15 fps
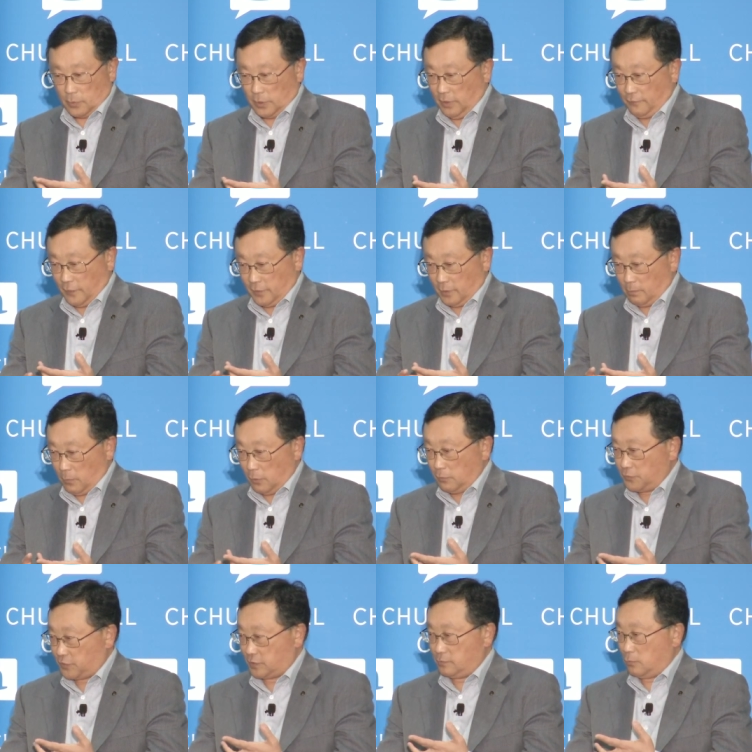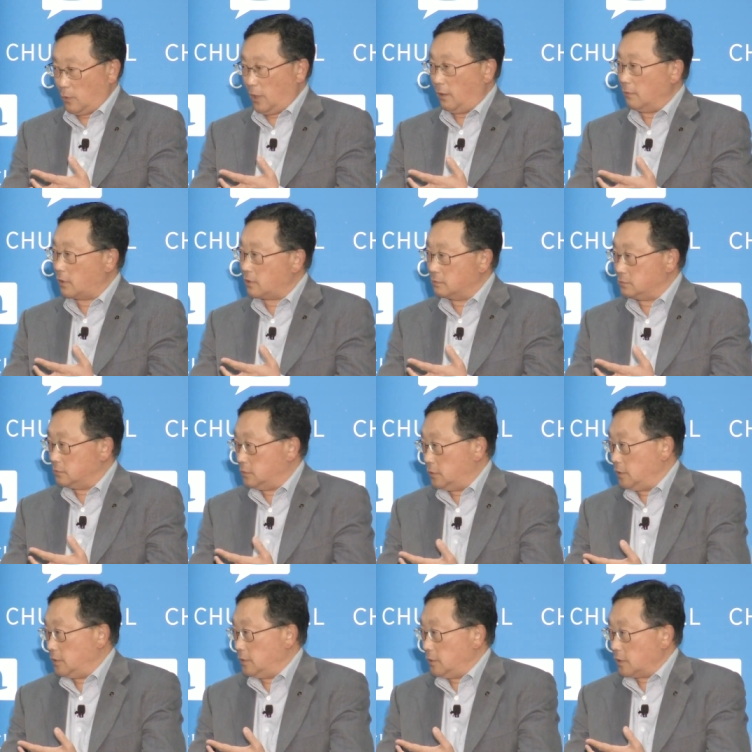even the most
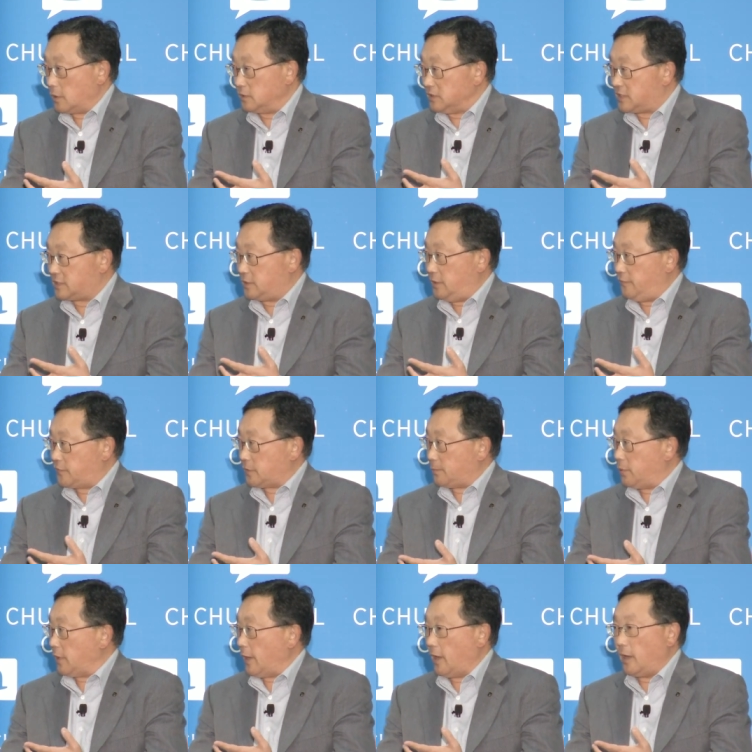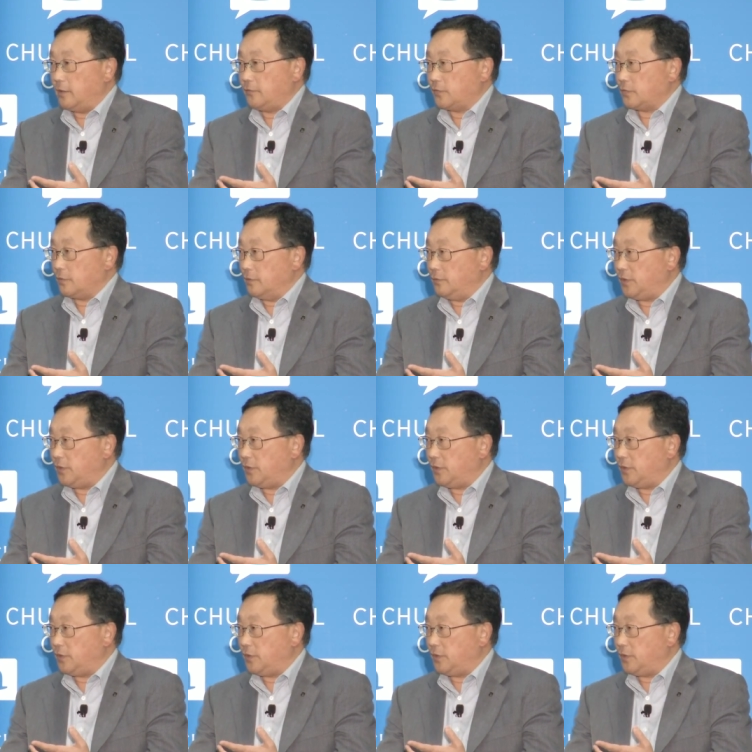well-conceived plans